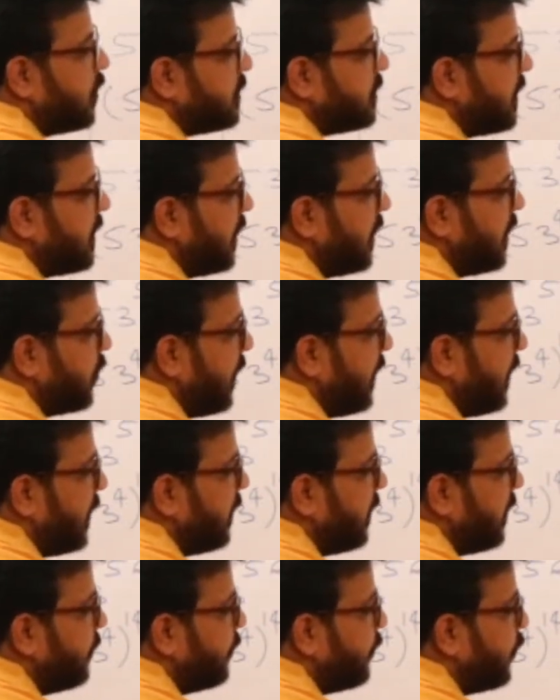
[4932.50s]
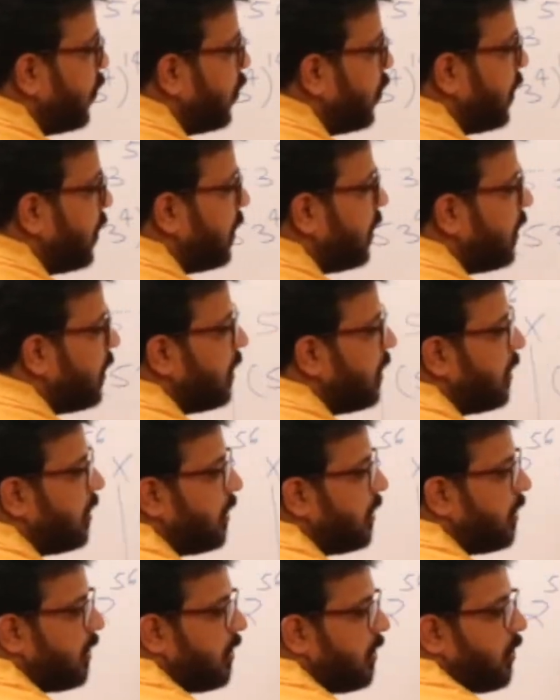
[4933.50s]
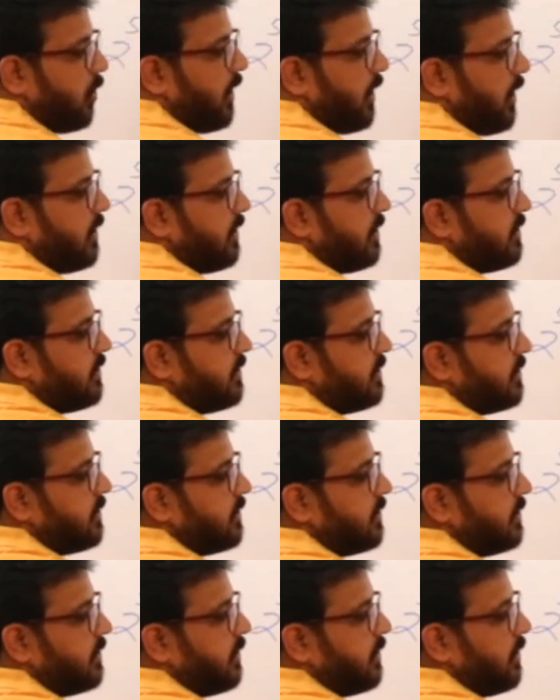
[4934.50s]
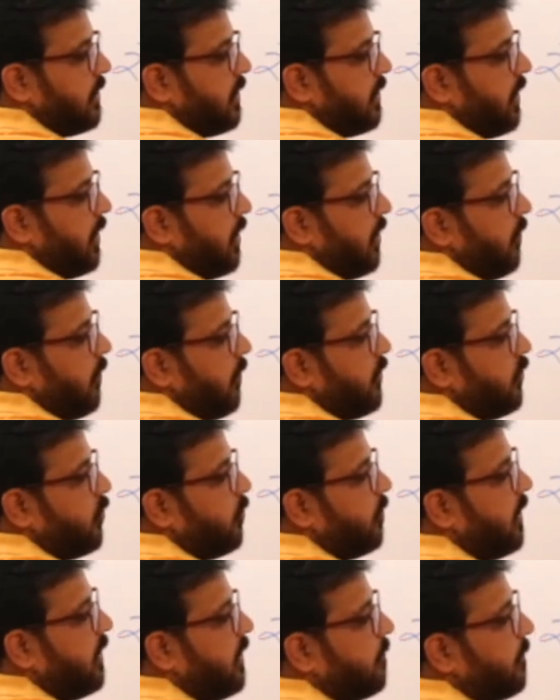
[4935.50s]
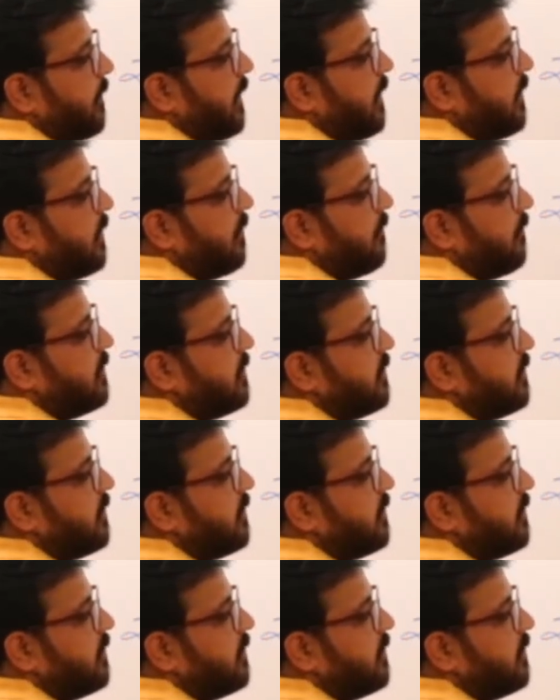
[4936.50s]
are 24. Look at this. When you multiply 7